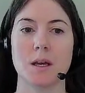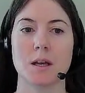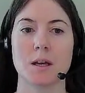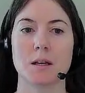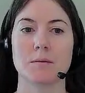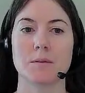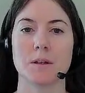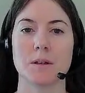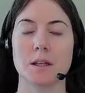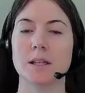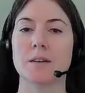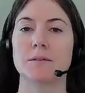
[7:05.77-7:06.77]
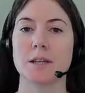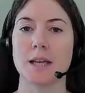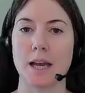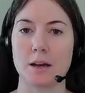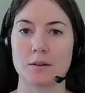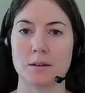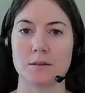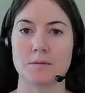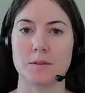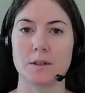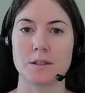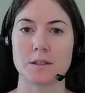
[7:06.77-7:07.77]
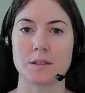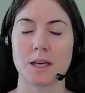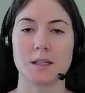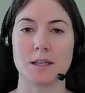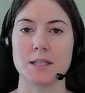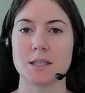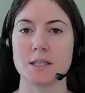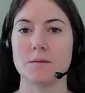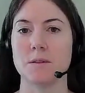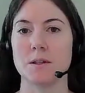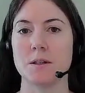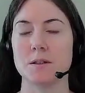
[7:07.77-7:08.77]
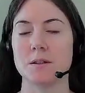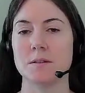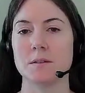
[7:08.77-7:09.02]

kind of a leveling out of the satellite TV